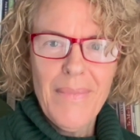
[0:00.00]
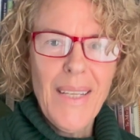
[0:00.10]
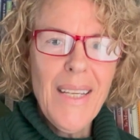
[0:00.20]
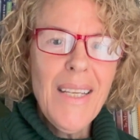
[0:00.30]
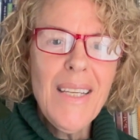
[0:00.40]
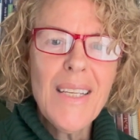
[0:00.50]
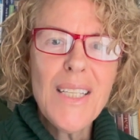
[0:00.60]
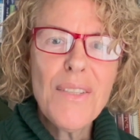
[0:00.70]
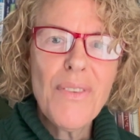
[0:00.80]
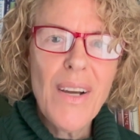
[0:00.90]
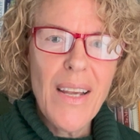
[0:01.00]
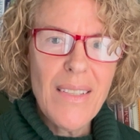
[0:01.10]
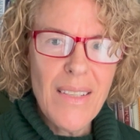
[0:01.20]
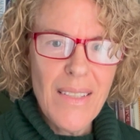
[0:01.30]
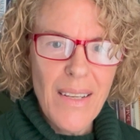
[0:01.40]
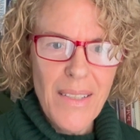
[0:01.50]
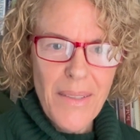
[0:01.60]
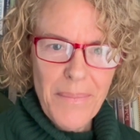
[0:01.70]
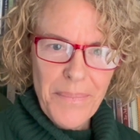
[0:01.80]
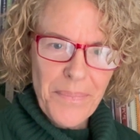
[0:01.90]
E is for
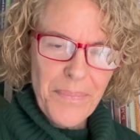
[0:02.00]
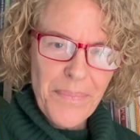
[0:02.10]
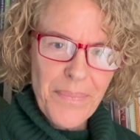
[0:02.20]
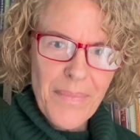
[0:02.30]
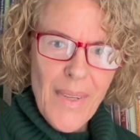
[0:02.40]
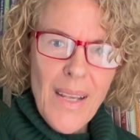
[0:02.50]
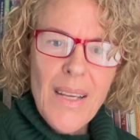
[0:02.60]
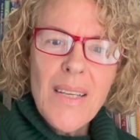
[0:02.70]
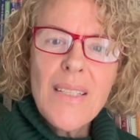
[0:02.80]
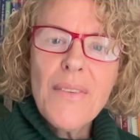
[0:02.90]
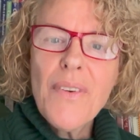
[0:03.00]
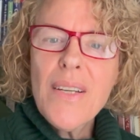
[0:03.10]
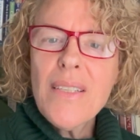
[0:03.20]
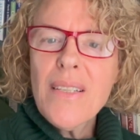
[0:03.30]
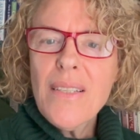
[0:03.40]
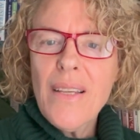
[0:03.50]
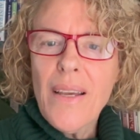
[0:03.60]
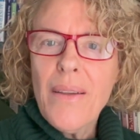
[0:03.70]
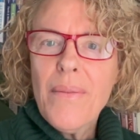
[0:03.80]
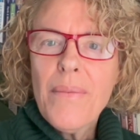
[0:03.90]
exercise. Suffice to
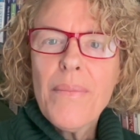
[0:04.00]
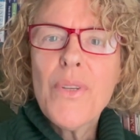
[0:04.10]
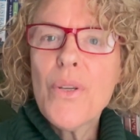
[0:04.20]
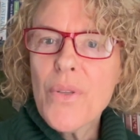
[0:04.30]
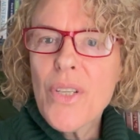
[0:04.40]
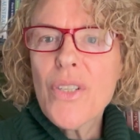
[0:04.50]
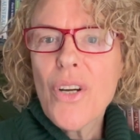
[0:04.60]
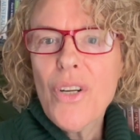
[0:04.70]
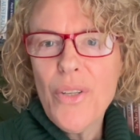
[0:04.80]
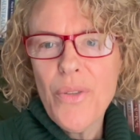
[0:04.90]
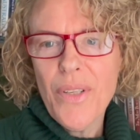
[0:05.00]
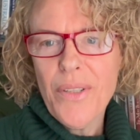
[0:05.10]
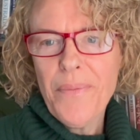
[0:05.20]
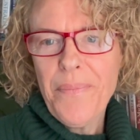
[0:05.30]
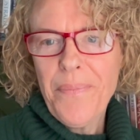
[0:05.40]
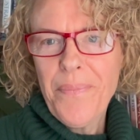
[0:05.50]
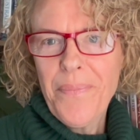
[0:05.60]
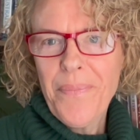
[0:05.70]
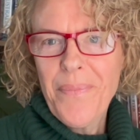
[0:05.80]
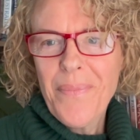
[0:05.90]
say, use it or lose it.
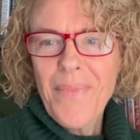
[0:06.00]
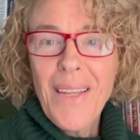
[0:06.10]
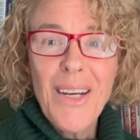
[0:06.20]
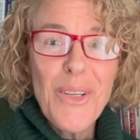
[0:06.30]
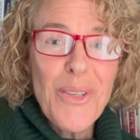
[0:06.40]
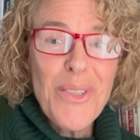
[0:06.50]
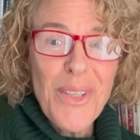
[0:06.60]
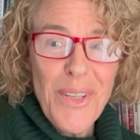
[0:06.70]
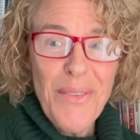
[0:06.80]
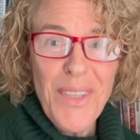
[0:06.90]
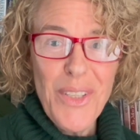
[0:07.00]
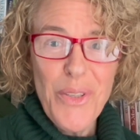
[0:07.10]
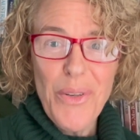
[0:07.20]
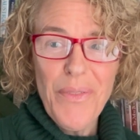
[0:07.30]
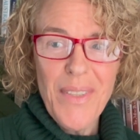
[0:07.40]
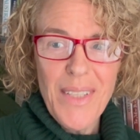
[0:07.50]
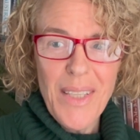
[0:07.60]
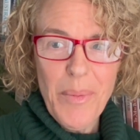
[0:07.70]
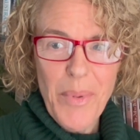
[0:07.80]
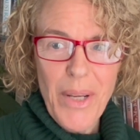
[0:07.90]
I also love the endorphins that
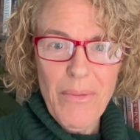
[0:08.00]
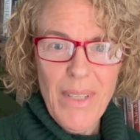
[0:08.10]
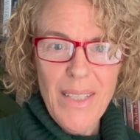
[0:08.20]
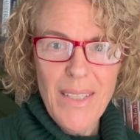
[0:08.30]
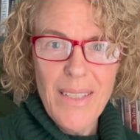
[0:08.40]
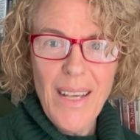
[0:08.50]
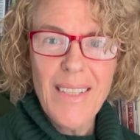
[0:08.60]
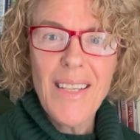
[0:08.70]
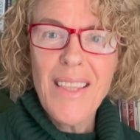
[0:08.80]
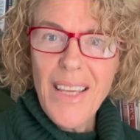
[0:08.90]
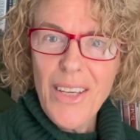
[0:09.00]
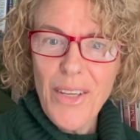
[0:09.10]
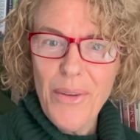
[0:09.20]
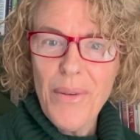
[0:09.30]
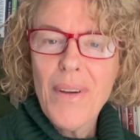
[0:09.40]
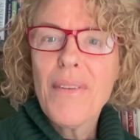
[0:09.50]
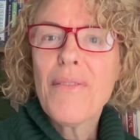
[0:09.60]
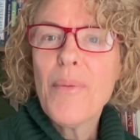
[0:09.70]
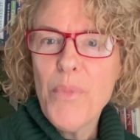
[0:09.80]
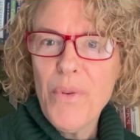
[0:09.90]
the brain releases as a thank you
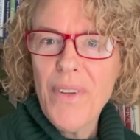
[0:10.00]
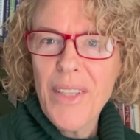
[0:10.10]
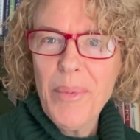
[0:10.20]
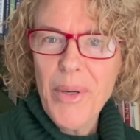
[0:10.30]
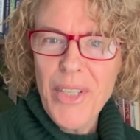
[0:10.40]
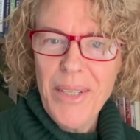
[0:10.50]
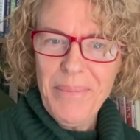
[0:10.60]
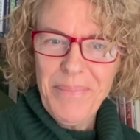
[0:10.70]
for moving the body.